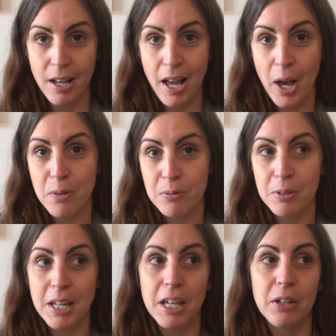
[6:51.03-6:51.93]

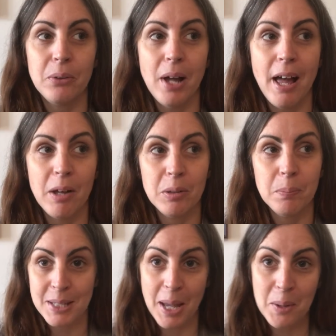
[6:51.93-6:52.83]
hopefully it'll
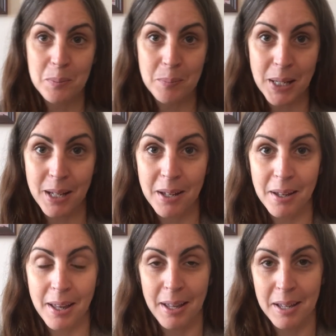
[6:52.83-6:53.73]
help me
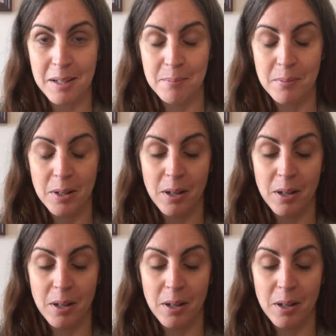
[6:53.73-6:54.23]
and